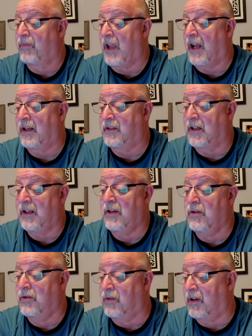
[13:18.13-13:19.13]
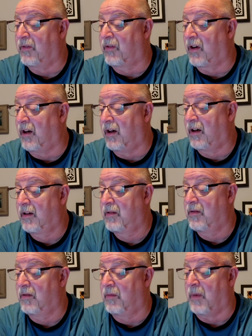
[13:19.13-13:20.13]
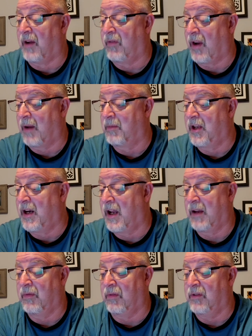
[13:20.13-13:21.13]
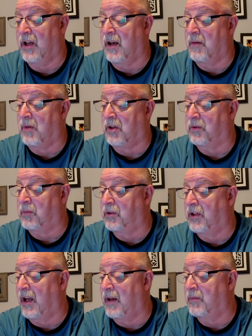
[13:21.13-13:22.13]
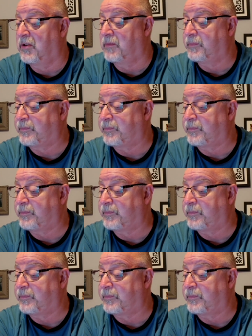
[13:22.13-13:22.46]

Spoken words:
That is a huge one for my family and I. We've done it multiple times.